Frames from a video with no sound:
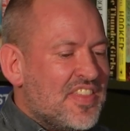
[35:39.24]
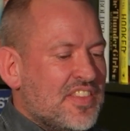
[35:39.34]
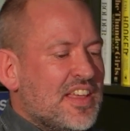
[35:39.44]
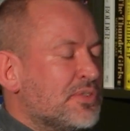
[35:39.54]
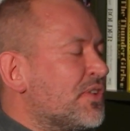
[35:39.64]

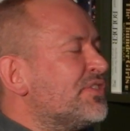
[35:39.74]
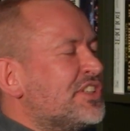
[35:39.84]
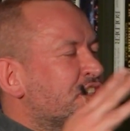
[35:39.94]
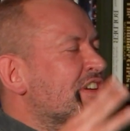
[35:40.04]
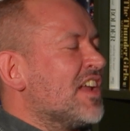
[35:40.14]
That was
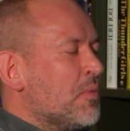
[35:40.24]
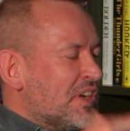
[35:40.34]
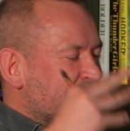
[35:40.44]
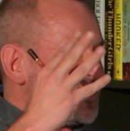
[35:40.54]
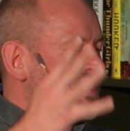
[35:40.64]
obviously during like
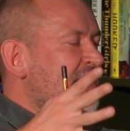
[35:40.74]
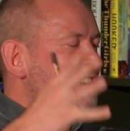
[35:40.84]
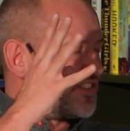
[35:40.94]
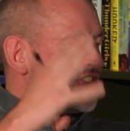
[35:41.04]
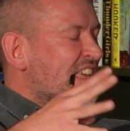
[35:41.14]
one of the
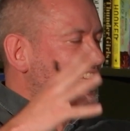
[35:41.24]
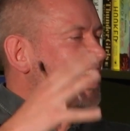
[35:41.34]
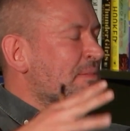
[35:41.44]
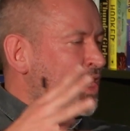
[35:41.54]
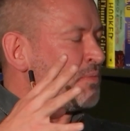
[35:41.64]
serious
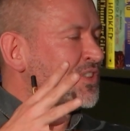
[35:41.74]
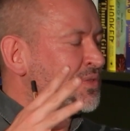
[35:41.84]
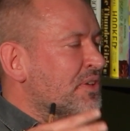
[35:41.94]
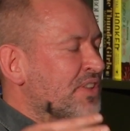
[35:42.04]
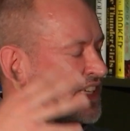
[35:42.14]
thinking
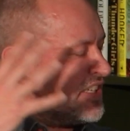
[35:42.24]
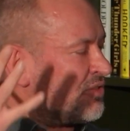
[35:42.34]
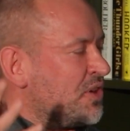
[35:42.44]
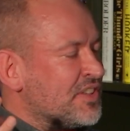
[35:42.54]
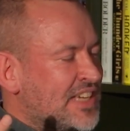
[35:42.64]
moments where you're thinking,
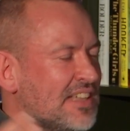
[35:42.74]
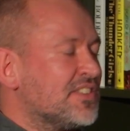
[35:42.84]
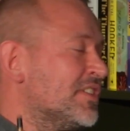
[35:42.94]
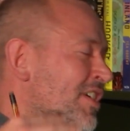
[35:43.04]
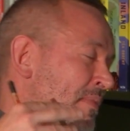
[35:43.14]
I've got the
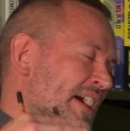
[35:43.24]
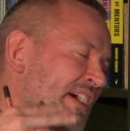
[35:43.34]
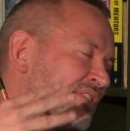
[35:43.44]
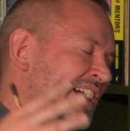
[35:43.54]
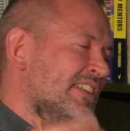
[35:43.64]
cancer, I
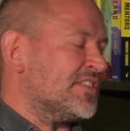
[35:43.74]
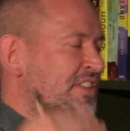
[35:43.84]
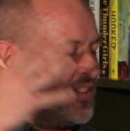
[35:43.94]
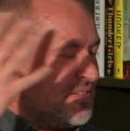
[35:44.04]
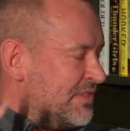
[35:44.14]
might have
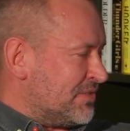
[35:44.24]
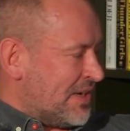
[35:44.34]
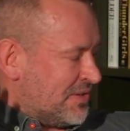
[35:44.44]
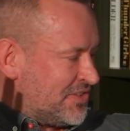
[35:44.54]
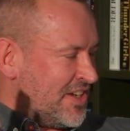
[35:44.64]
cancer, this
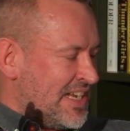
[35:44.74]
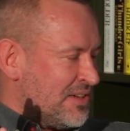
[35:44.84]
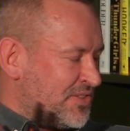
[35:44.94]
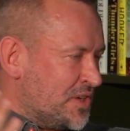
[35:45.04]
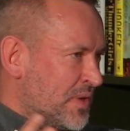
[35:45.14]
might not turn
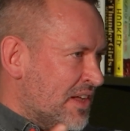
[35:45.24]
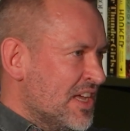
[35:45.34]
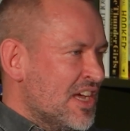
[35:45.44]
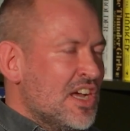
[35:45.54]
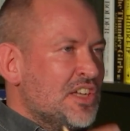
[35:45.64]
out so
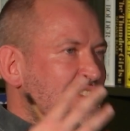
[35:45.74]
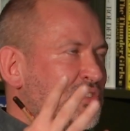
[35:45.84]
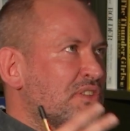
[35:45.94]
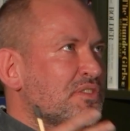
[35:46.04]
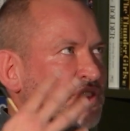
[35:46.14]
well.
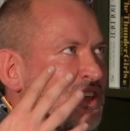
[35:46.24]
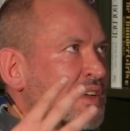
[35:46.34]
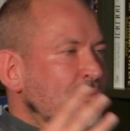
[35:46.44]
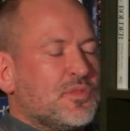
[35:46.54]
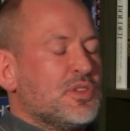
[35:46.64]
Just sort of
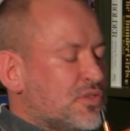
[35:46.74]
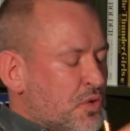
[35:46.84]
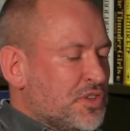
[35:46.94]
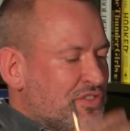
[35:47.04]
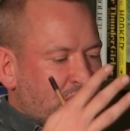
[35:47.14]

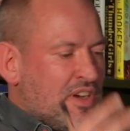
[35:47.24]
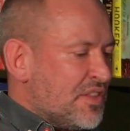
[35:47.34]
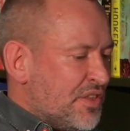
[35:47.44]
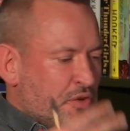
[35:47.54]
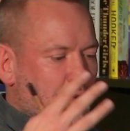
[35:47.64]
talk us through
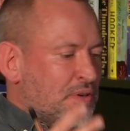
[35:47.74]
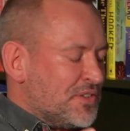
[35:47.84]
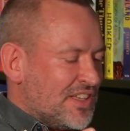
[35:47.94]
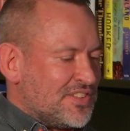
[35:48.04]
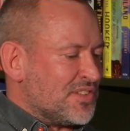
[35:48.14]
like the thought
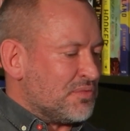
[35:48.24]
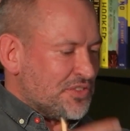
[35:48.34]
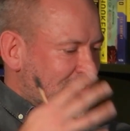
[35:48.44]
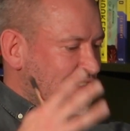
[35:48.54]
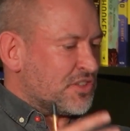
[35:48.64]
processes of
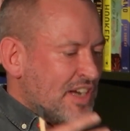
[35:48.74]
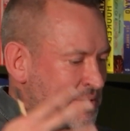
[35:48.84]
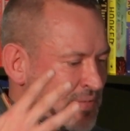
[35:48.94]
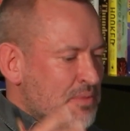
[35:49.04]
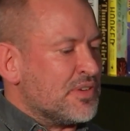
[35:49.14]
wanting to
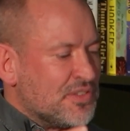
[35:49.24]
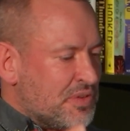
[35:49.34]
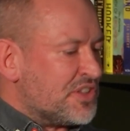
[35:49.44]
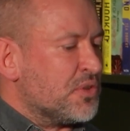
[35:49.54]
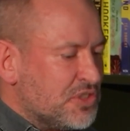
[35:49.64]
create
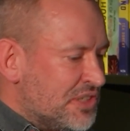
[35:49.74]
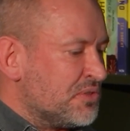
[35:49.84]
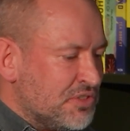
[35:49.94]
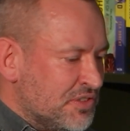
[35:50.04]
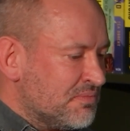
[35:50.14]
memories with your
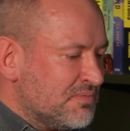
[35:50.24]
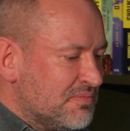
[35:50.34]
children.